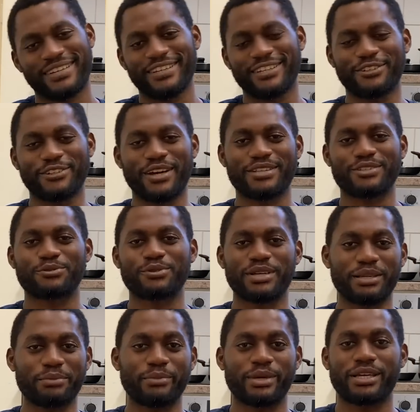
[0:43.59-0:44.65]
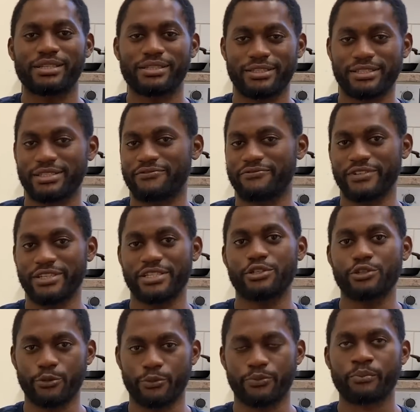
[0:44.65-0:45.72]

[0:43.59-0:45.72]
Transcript: I have to quickly make this video.